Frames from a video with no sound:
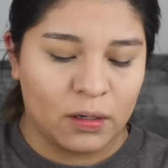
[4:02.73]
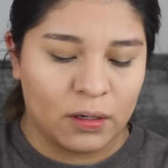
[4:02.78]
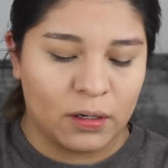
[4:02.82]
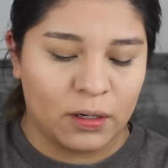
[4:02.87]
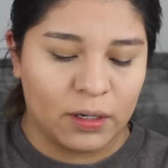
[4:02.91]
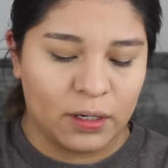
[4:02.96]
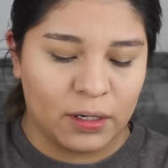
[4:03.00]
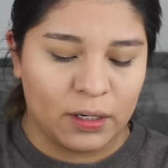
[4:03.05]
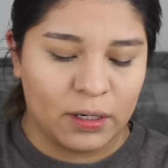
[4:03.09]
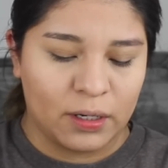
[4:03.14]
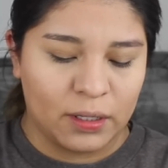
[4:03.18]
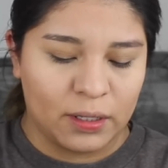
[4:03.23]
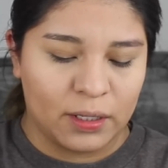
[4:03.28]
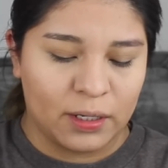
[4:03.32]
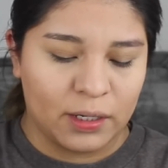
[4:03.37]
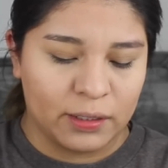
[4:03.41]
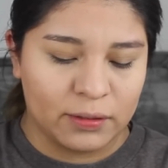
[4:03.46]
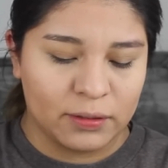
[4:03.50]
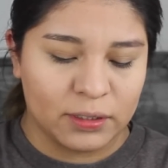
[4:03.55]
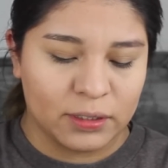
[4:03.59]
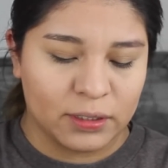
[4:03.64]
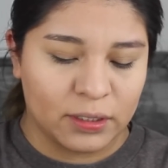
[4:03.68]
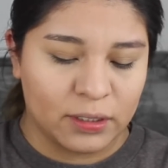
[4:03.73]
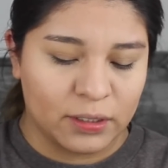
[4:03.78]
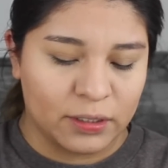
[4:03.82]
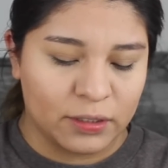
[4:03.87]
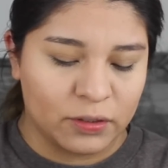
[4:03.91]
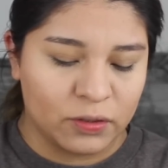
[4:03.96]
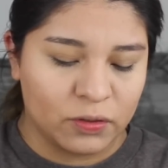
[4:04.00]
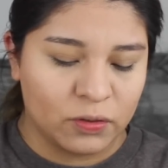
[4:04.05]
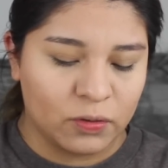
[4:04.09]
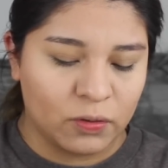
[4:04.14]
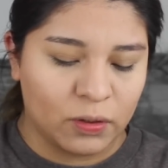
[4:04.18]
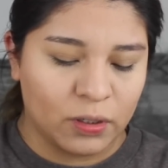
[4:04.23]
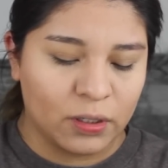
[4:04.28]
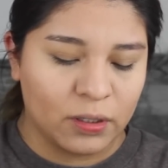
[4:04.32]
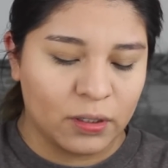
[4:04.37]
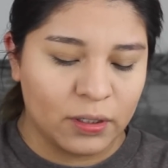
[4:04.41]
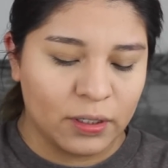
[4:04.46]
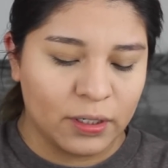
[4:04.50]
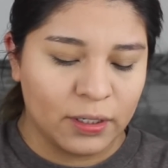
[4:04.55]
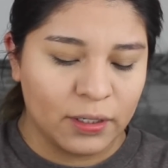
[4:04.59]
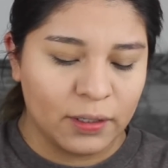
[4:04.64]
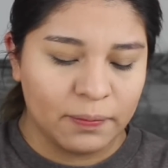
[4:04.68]
Alright, and then I'm just going to
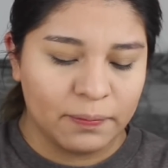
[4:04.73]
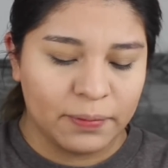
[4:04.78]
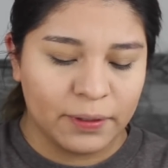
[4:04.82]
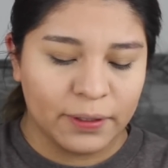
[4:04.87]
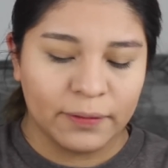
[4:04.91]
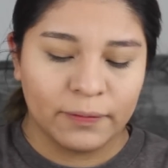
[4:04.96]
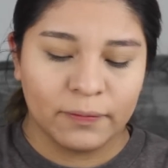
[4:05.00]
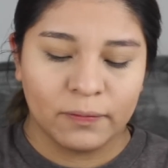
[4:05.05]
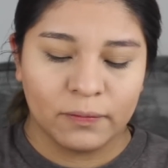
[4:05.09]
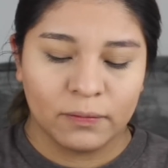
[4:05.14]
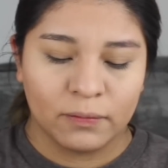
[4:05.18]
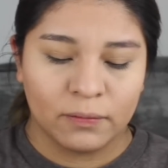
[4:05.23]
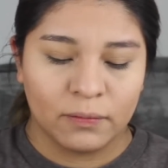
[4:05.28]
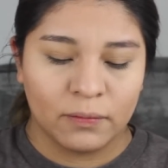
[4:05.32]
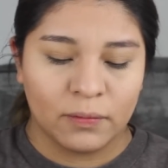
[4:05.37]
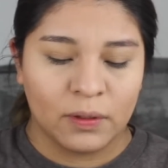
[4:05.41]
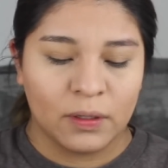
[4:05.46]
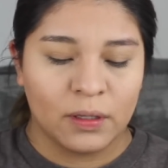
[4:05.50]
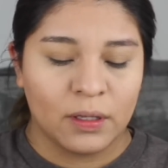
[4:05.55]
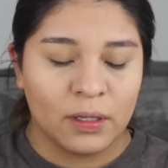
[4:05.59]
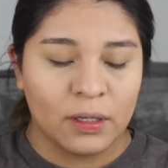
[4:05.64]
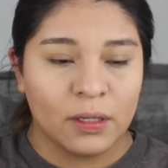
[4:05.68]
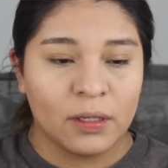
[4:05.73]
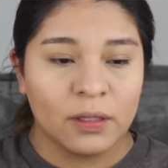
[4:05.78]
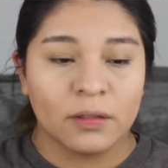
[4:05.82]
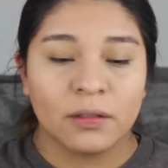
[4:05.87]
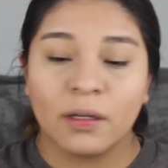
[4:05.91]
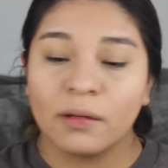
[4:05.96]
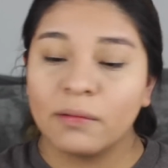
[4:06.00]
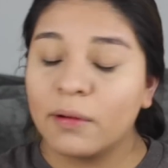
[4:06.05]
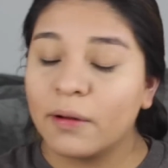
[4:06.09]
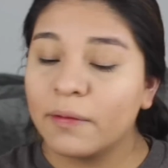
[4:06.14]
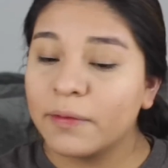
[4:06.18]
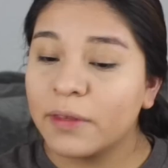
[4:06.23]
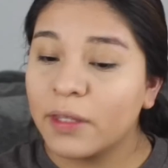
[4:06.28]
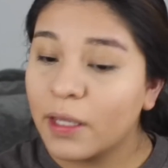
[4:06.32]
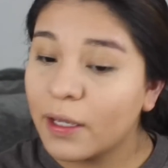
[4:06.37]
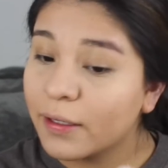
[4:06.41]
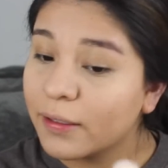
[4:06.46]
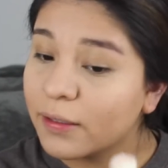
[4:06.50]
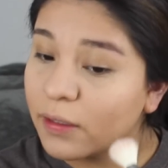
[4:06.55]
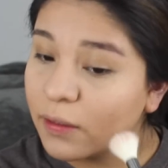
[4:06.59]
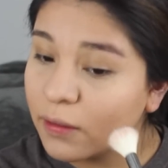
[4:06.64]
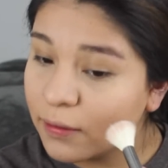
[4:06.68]
swirl it up, pop off the
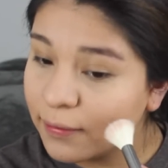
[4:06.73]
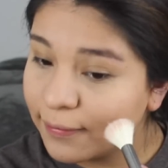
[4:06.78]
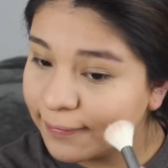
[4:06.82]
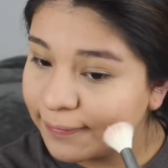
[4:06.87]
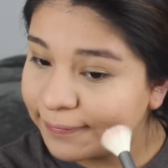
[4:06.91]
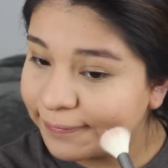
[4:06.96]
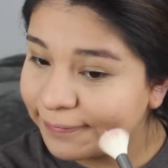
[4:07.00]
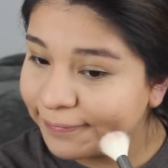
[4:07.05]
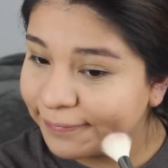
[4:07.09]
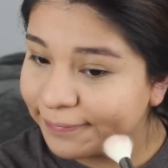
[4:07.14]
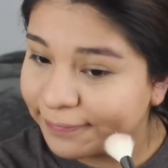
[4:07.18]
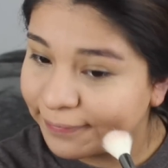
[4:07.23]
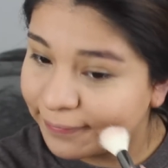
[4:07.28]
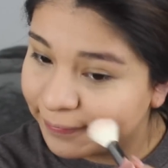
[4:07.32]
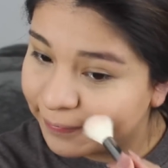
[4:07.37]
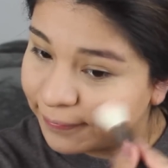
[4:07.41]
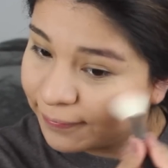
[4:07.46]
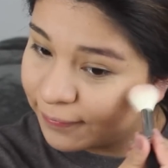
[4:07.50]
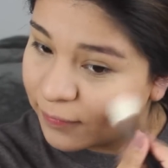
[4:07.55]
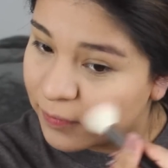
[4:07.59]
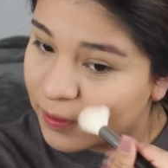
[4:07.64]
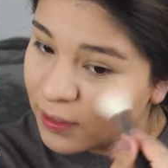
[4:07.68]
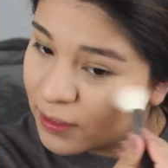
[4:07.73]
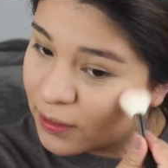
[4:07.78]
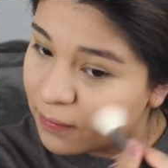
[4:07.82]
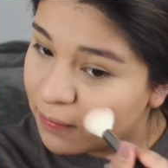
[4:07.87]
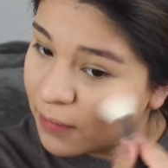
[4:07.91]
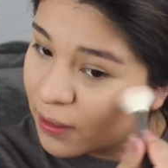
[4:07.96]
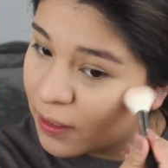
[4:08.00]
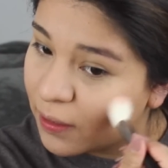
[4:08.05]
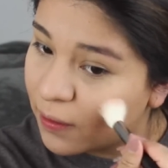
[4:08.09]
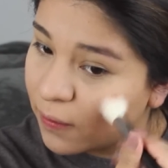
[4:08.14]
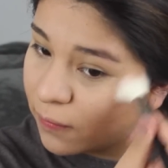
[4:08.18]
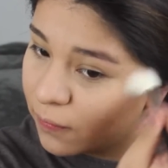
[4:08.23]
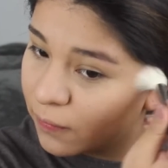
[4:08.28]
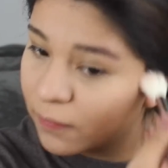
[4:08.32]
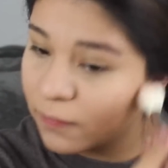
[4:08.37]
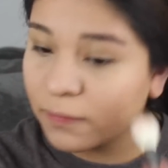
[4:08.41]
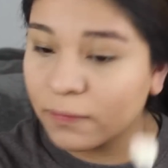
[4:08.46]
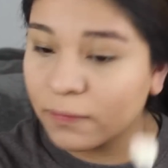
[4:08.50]
excess, and smile.